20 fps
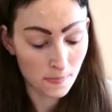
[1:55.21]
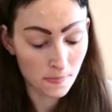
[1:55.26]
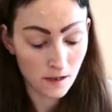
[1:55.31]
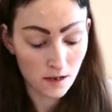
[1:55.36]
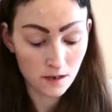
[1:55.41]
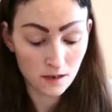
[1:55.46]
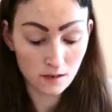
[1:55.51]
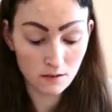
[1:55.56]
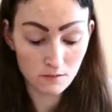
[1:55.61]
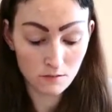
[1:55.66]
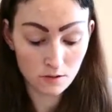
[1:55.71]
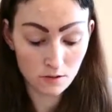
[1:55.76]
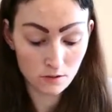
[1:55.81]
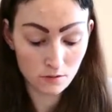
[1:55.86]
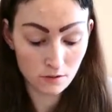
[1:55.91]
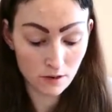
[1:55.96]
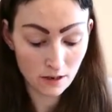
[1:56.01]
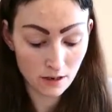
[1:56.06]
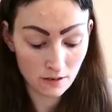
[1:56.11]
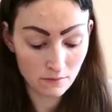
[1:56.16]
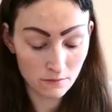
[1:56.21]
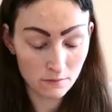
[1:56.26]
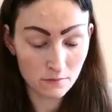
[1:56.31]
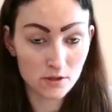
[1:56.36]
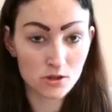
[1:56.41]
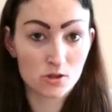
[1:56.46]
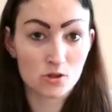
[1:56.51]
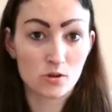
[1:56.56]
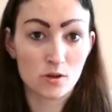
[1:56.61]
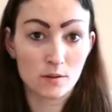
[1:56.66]
You know I haven't been
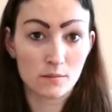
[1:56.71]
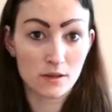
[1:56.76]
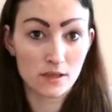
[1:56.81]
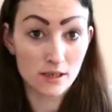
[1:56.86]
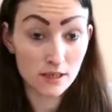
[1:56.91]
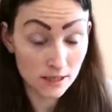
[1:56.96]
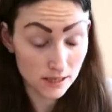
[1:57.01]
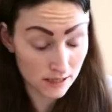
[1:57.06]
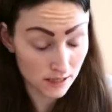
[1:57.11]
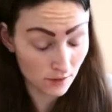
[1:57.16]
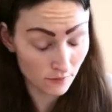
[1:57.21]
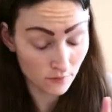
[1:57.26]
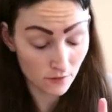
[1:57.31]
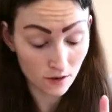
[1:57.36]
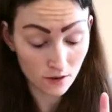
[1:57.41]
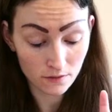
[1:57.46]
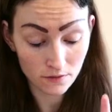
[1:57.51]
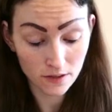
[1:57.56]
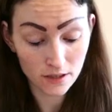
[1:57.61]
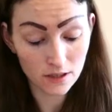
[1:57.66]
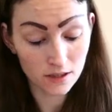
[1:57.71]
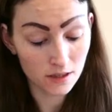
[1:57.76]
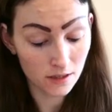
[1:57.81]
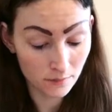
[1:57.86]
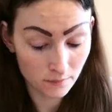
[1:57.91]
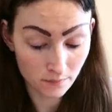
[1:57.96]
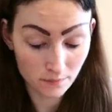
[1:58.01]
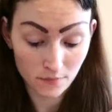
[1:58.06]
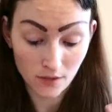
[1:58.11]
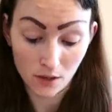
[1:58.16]
showing my knitted stuff off lately,
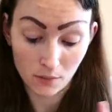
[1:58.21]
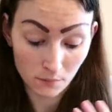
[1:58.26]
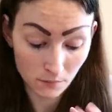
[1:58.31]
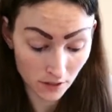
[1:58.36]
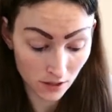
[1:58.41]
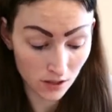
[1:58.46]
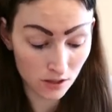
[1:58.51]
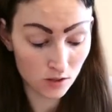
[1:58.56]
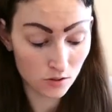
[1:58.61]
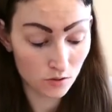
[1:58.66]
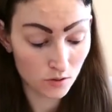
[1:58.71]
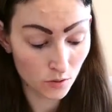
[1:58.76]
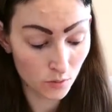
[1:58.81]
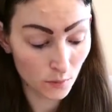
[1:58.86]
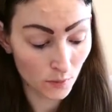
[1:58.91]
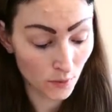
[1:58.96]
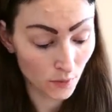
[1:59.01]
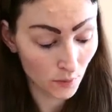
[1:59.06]
but I do both.